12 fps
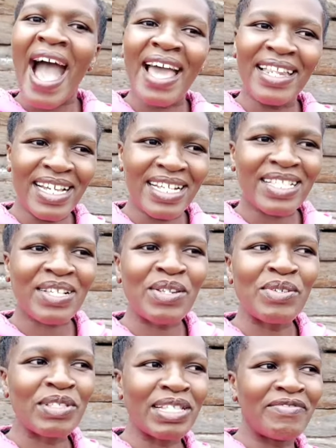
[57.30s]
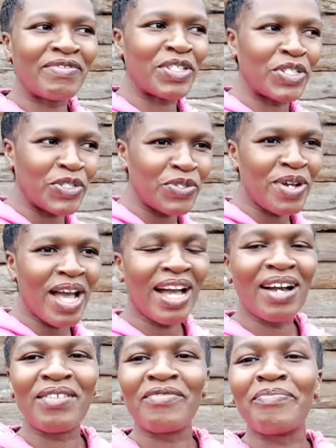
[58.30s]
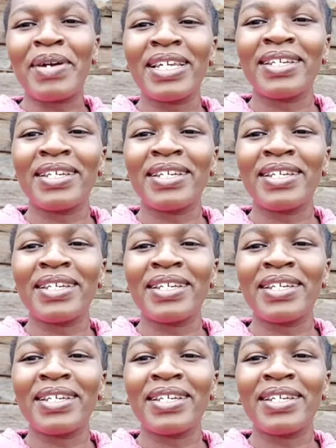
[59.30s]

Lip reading: an exclusive tour of my